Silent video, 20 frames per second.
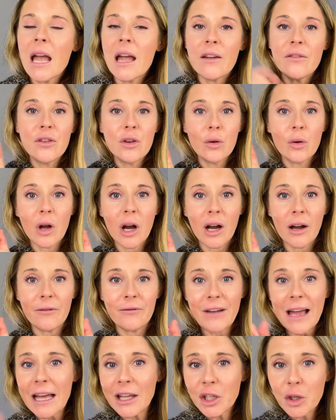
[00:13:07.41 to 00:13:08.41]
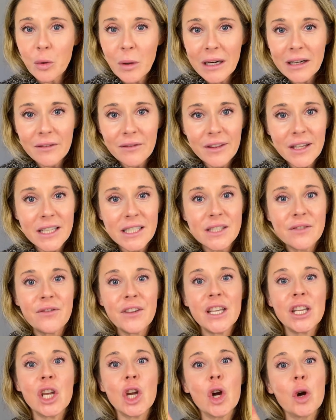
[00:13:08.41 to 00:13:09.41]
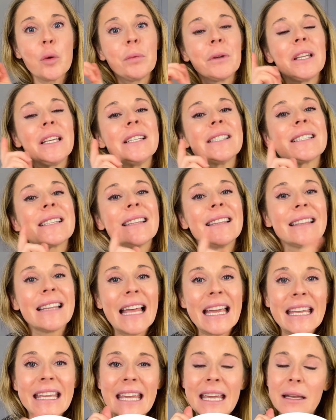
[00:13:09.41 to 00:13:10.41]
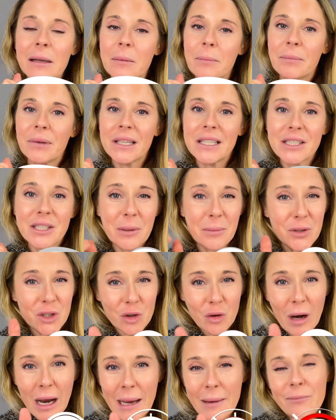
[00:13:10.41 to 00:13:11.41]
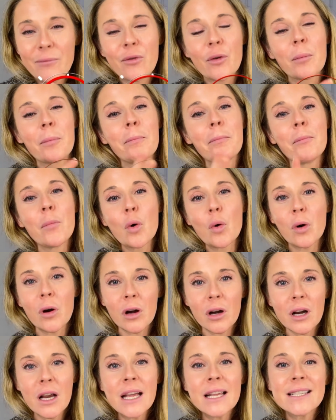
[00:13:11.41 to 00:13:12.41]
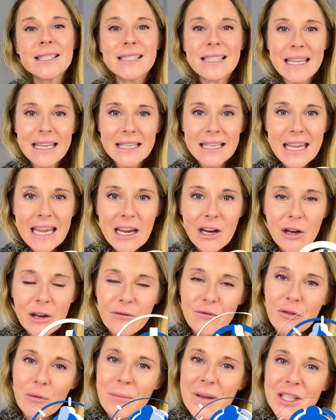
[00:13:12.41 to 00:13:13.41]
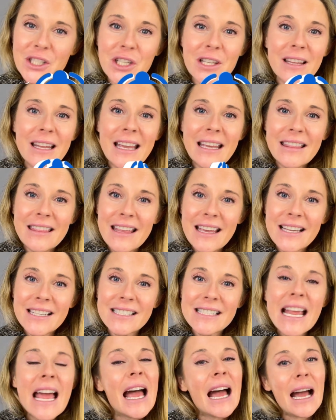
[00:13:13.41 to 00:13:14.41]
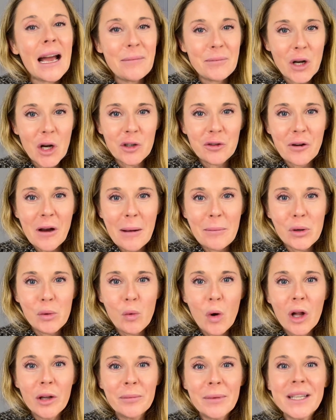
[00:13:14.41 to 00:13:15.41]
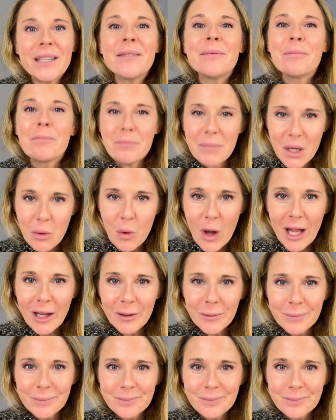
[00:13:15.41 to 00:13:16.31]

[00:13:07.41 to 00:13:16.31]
If you got value out of this video, please like it. Please subscribe for more skincare information like this. I'm Dr. Abby Waldman. Be well.